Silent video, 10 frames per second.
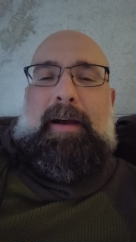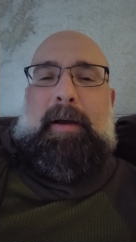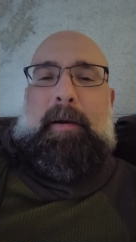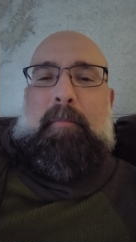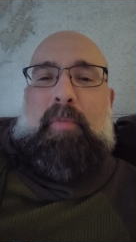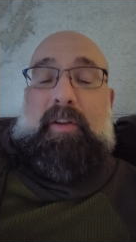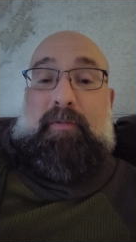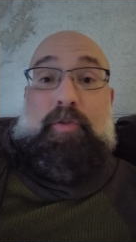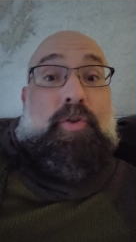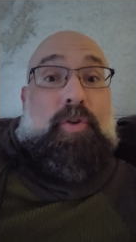uh, but
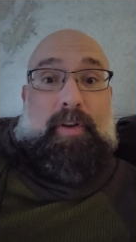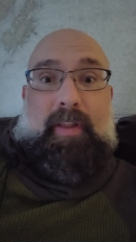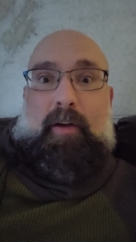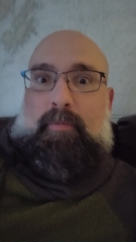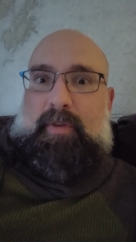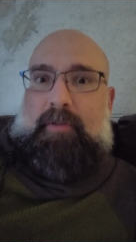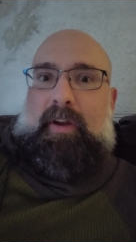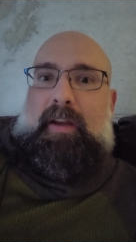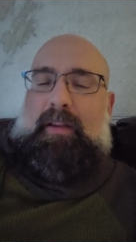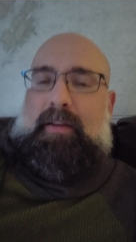if you could, that would be
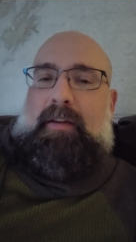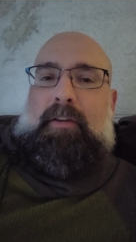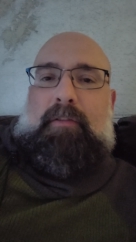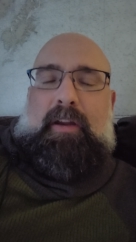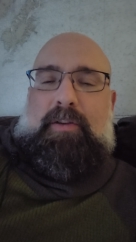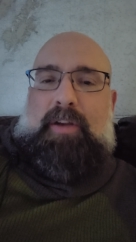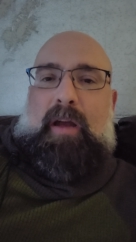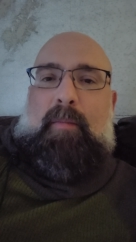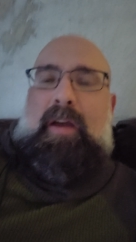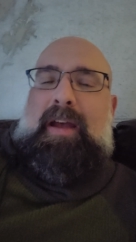great. He did a great
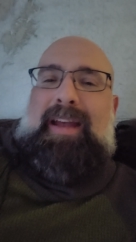job.